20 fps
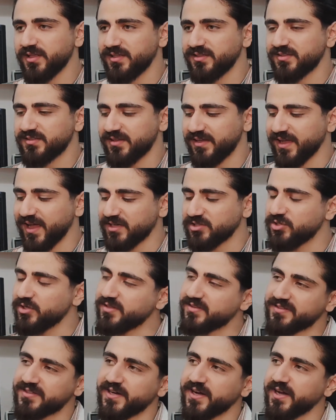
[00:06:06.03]
it's
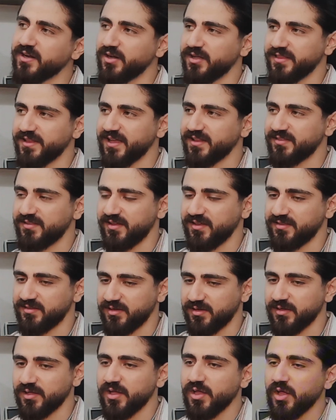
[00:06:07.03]
actually trained on that data.